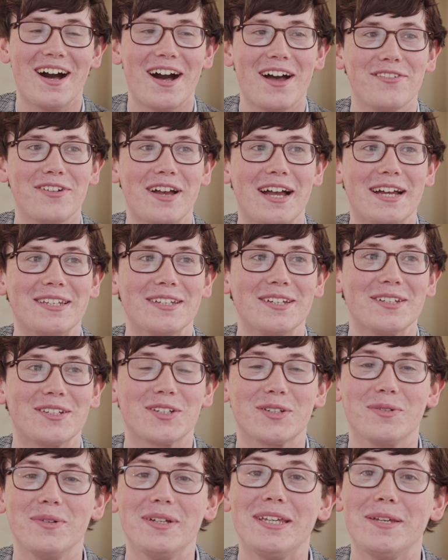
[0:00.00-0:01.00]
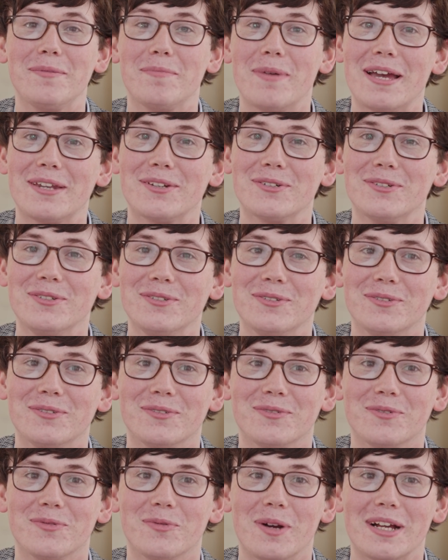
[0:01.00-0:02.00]
I've had a squeaky pedal
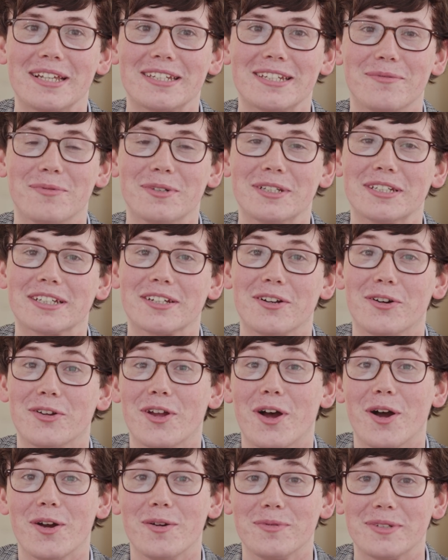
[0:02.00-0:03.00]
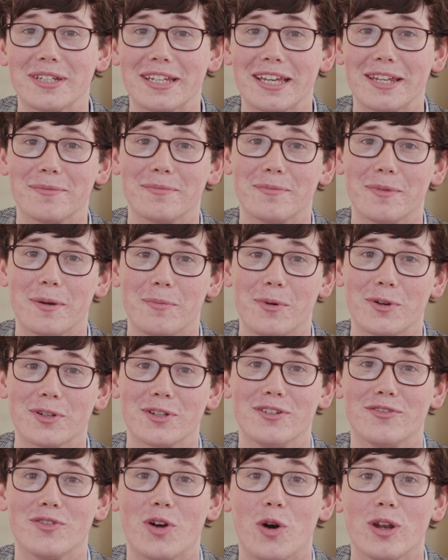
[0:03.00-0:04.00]
where someone's gone home to get a
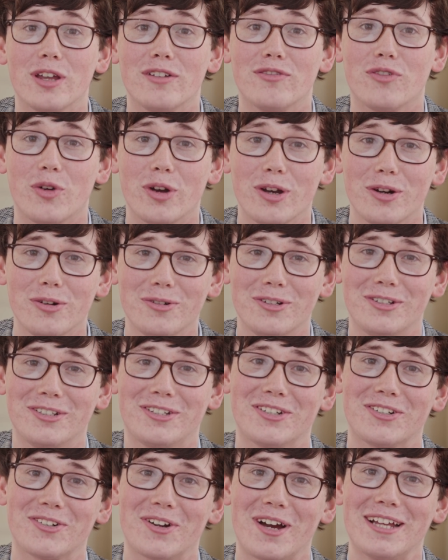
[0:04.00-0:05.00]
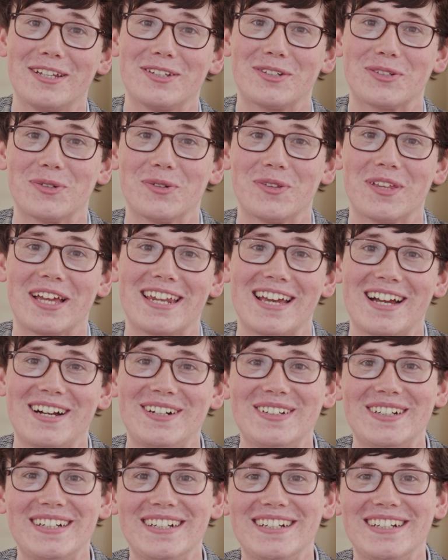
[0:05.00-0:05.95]
bottle of olive oil to try and sort that out.